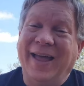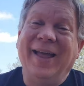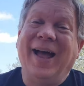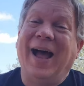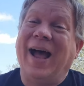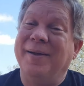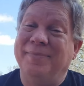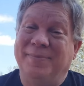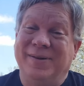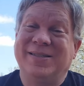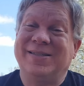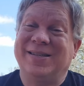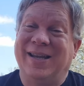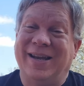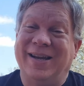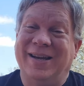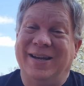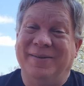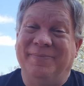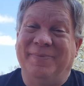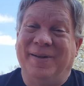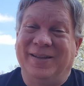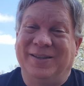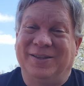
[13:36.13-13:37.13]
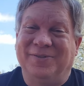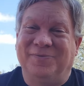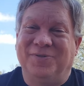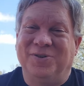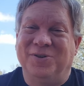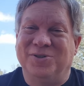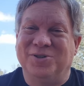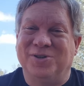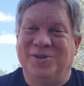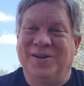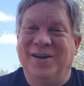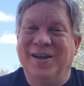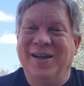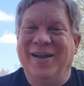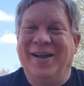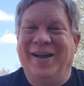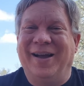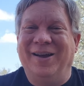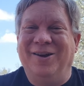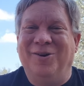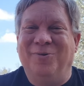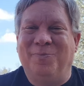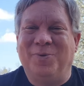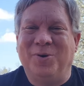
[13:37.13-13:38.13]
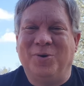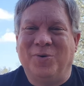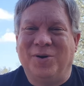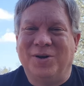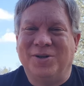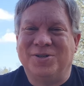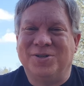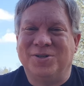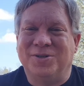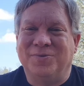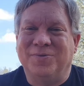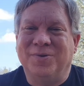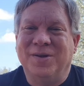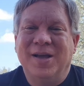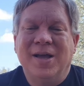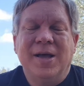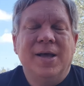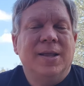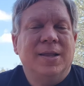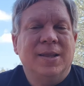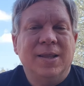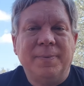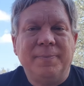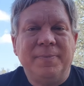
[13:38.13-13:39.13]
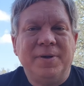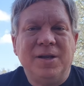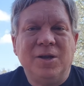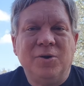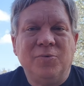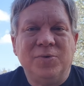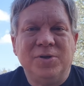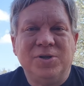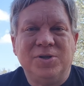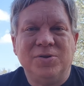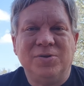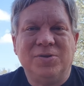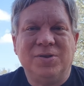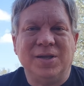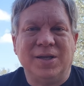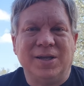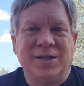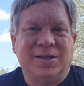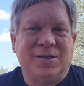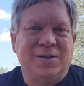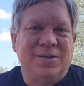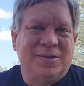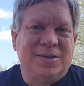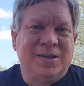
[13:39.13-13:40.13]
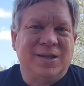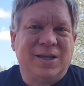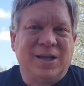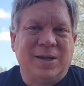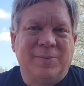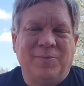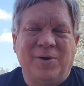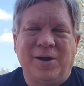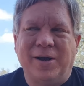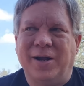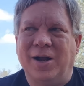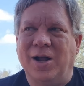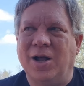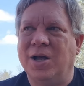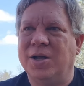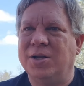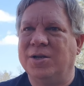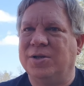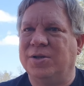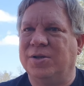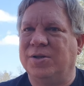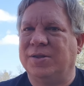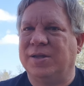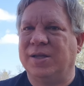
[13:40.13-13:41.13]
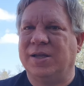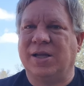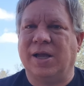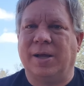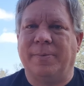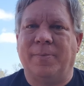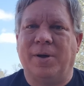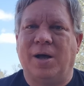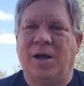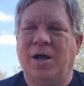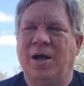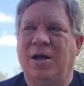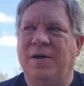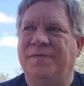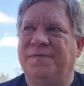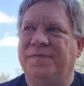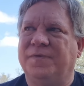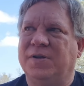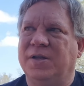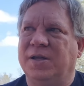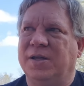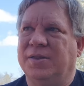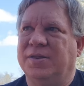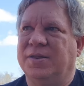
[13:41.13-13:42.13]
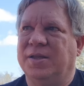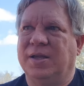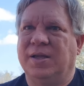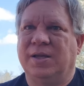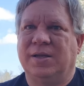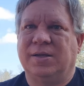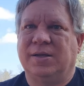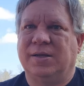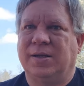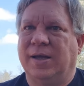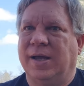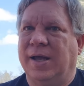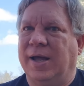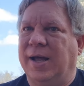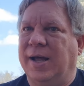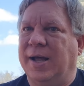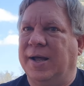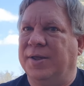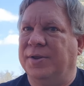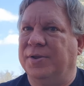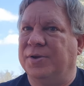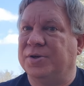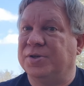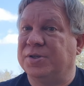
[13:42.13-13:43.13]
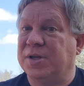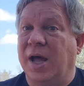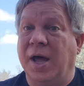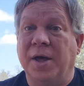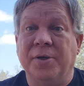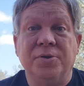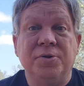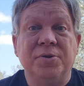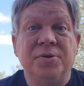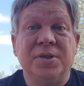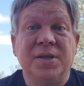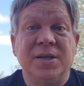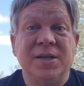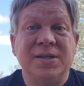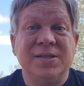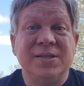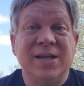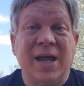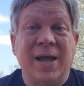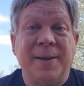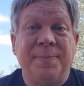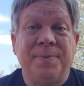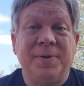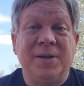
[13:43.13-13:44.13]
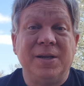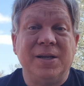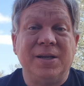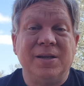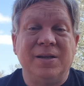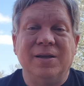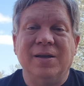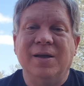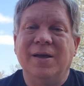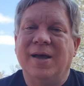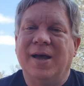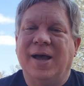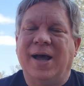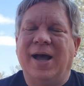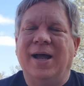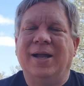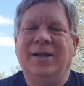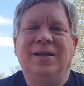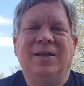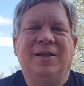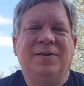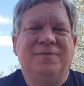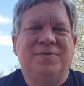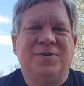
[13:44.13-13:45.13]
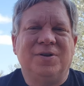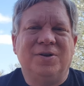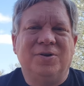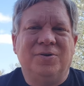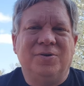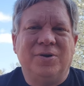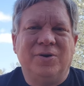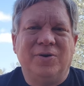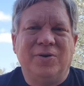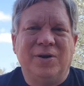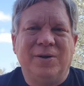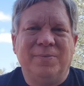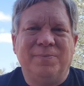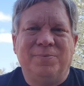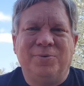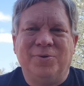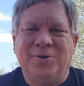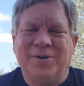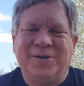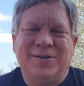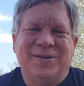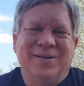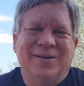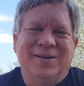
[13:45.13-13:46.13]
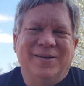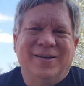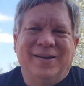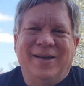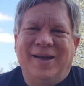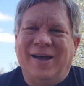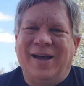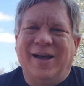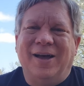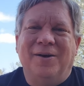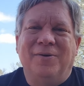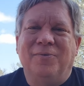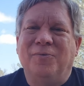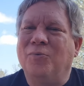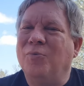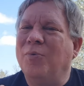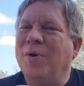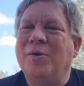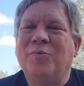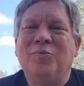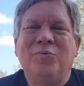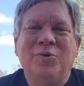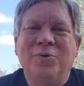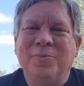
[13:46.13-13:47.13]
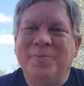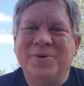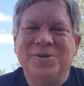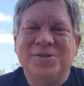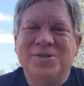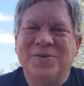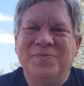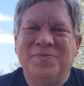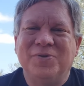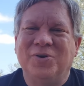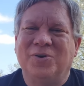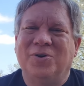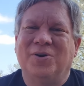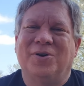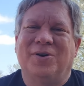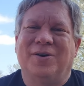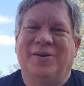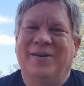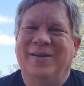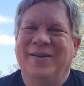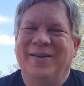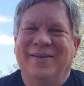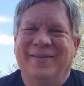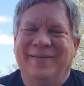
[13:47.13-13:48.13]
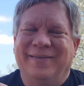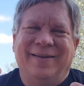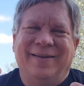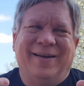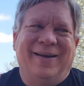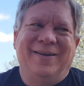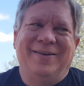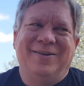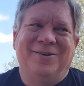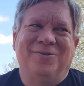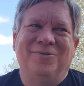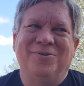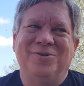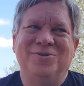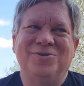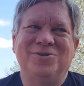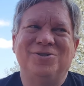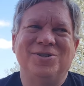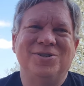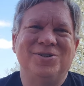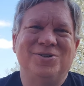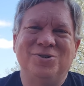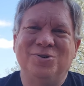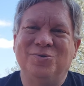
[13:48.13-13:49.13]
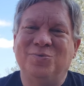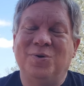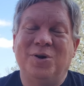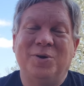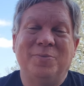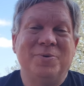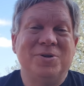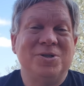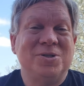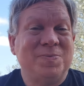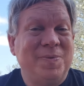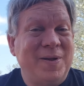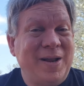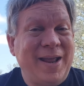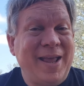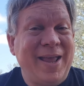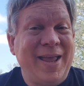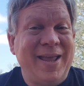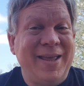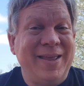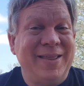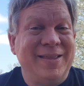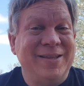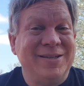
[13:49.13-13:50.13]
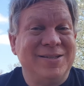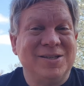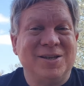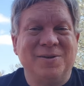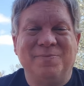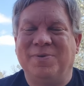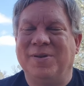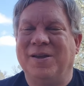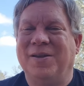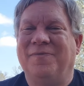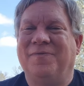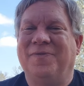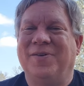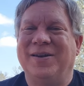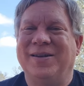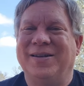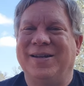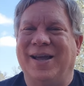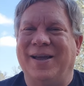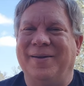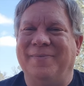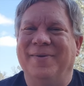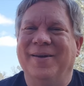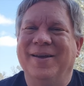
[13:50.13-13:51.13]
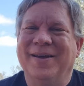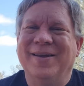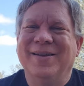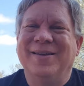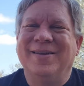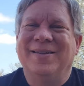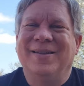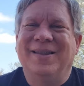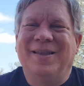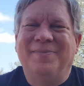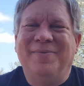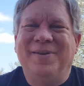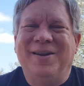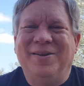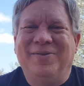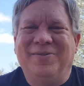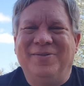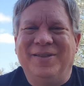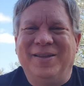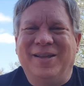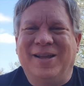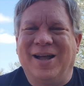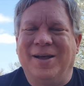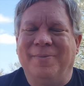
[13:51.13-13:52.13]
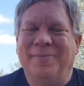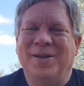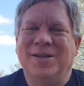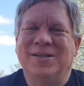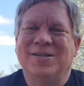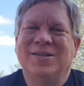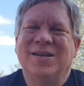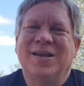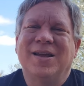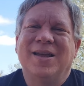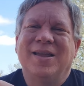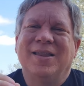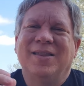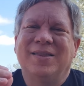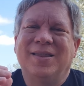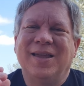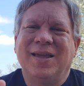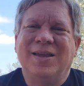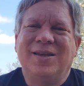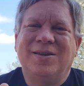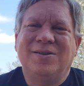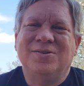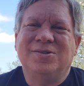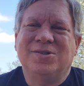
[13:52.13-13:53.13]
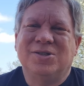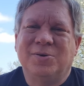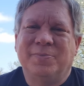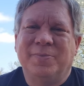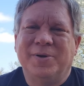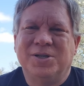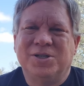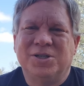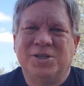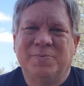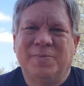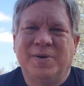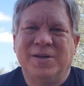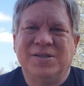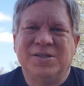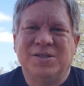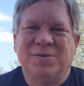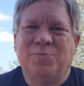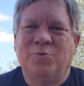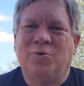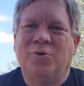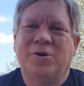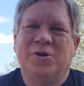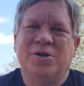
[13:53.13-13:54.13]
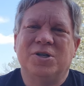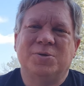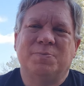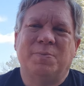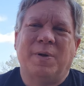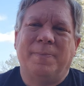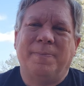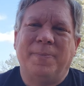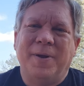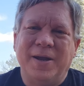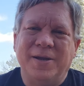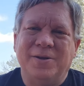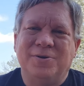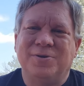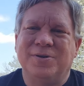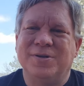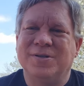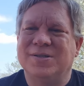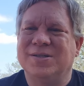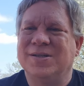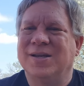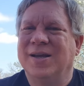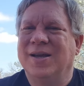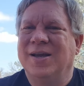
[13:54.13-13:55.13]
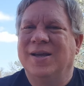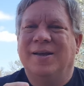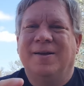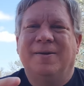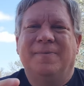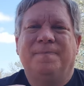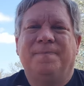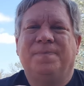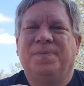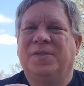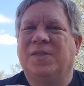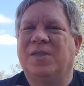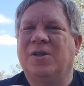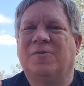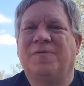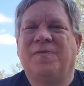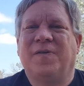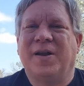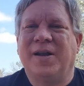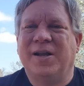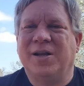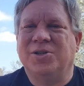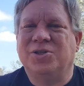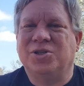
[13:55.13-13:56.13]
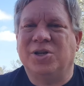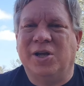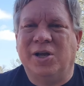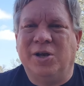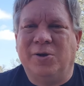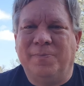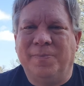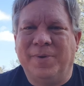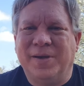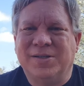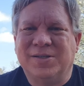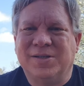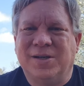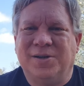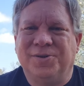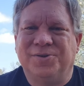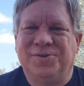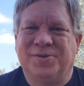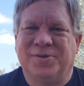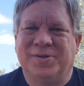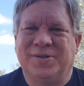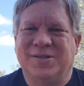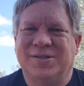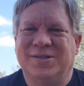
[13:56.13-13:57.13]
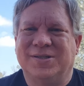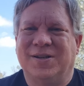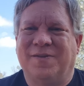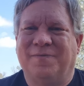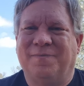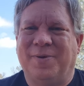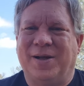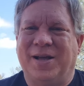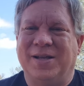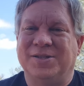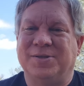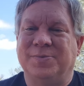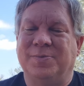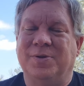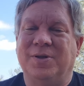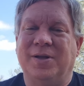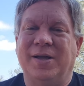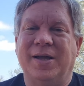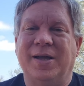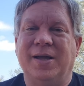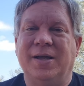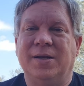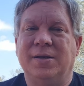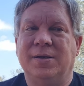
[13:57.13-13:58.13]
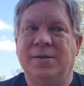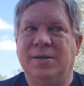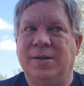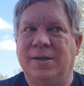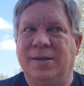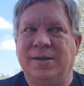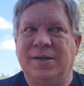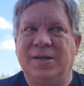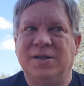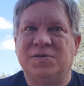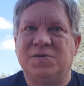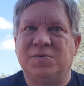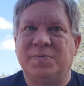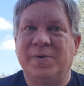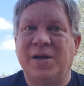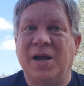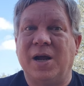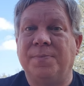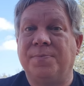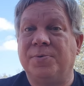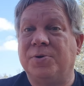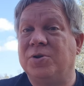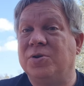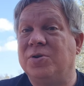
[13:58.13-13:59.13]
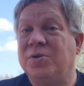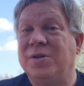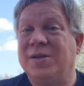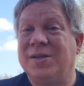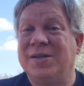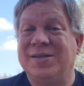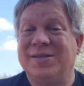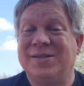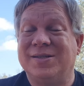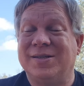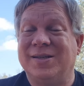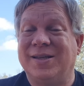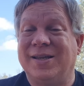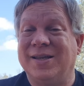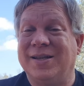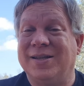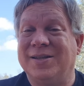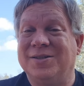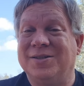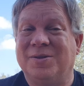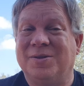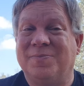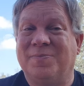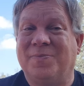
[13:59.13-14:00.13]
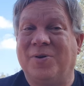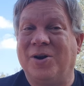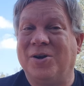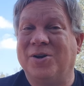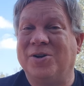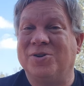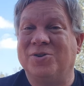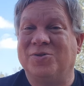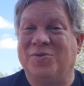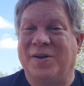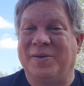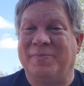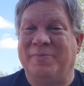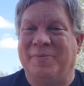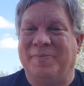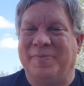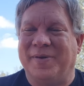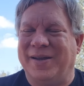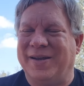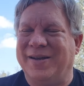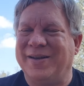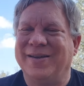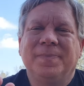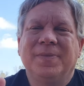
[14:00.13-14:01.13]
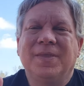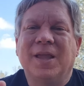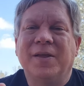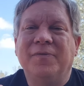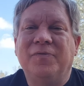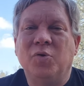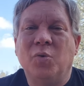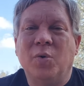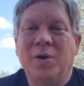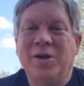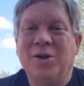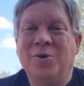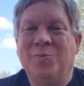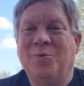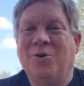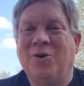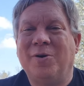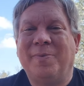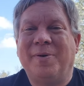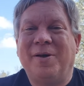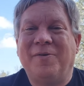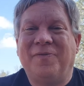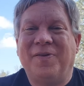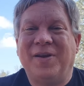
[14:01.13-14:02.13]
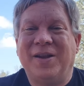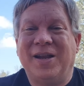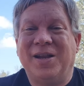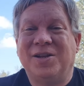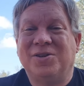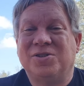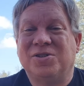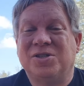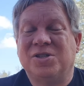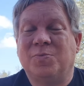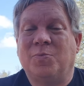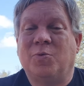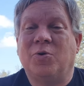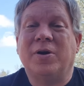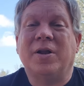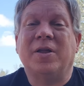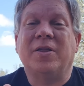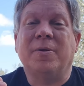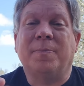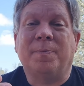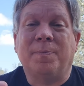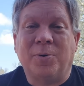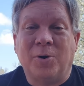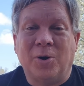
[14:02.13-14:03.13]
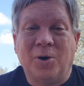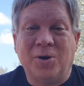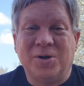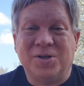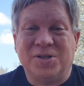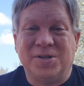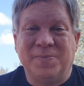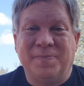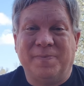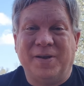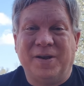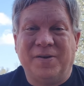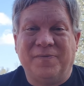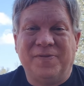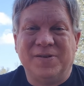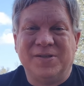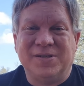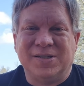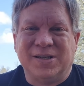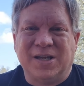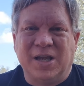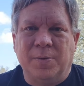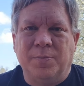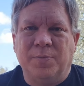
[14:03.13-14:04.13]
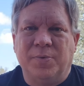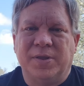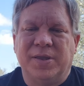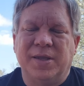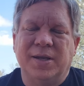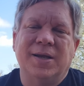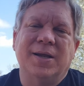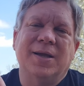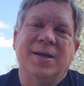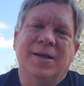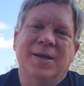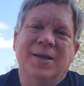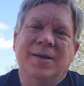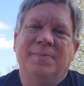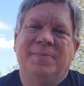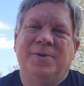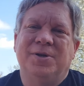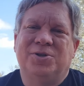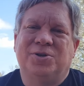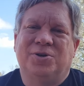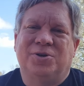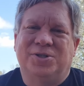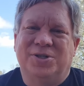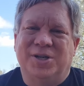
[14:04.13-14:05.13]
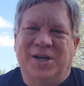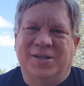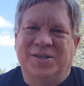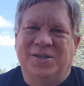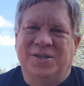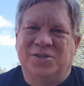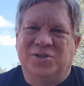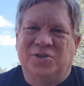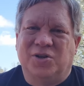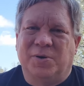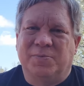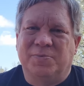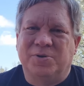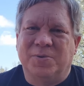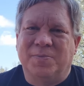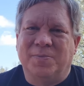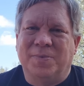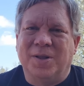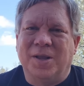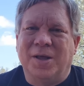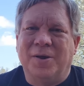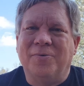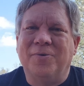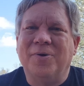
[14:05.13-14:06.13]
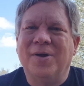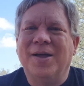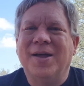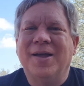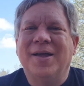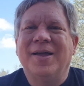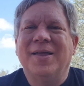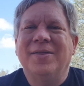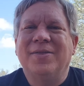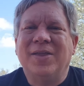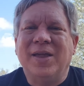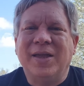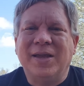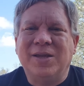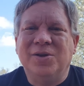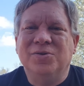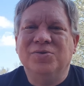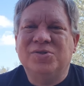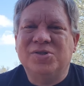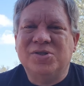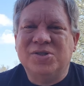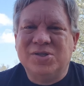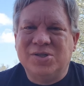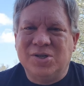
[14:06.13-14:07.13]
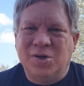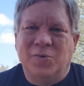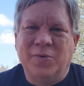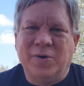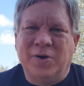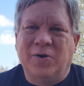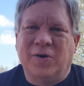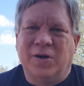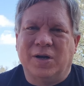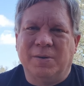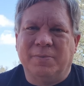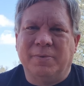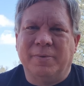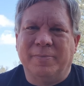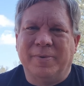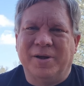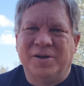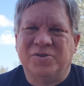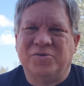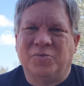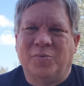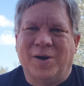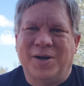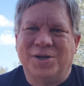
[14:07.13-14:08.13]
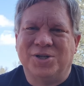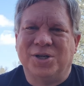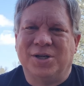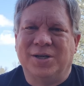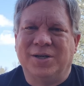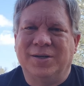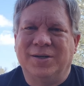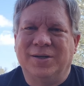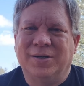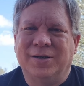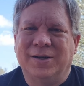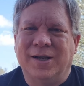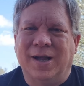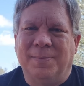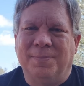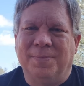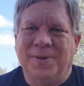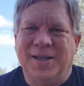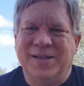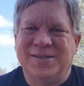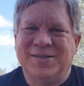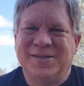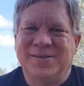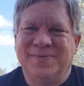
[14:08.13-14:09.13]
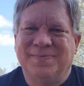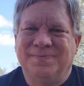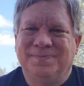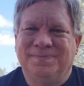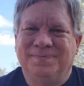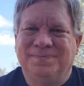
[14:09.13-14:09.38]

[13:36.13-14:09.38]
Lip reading: I'm excited about the future. I hope you are too. Let me know what you think. Do you think I'm right on? Do you think I'm off? Do you think there's other things happening? I'd love to know your input. What rumors have you heard? I don't usually do rumors, but hey, this could be a fun time. Let me know in the comments. Thank you so much to my supporters and my patrons. Their financial help makes all sorts of stuff possible and gives me opportunities to get the park and dream a bit. If you want to know more about financial support and the perks and benefits that come with it, be sure to check the description below. Thank you so incredibly much for watching. God bless.